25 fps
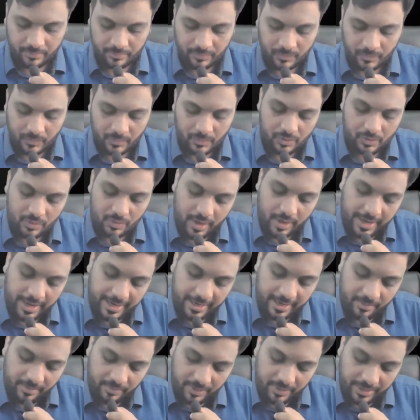So I
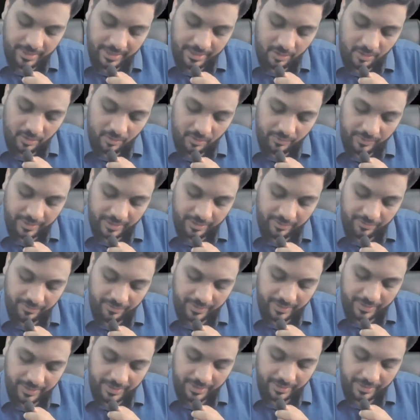am trying to
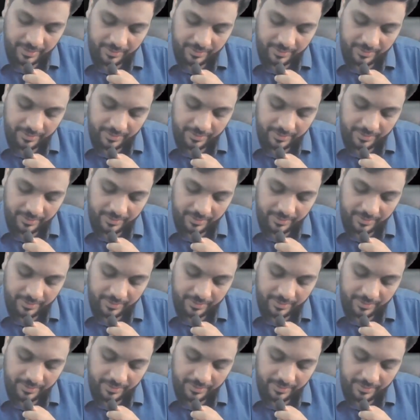verify